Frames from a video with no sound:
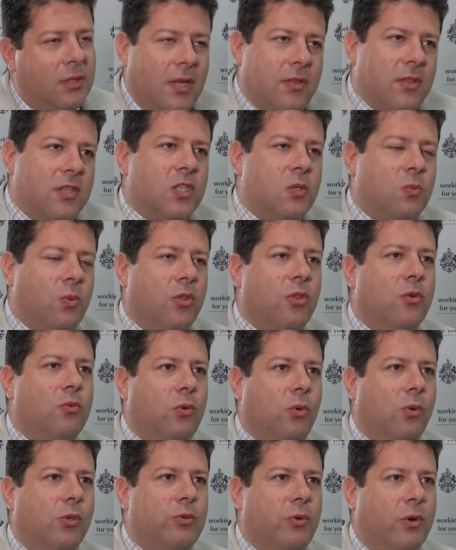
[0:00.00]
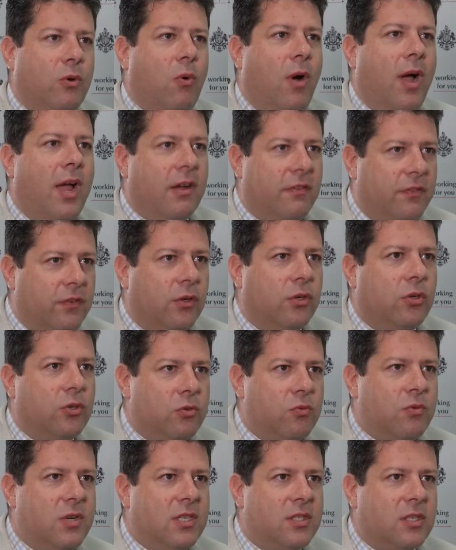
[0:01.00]
and this is what the rules require for
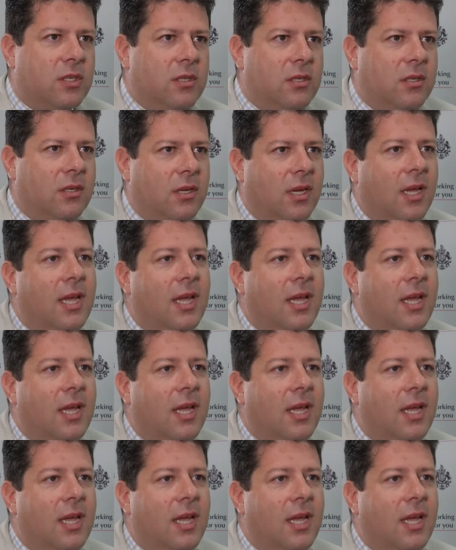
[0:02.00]
good reason,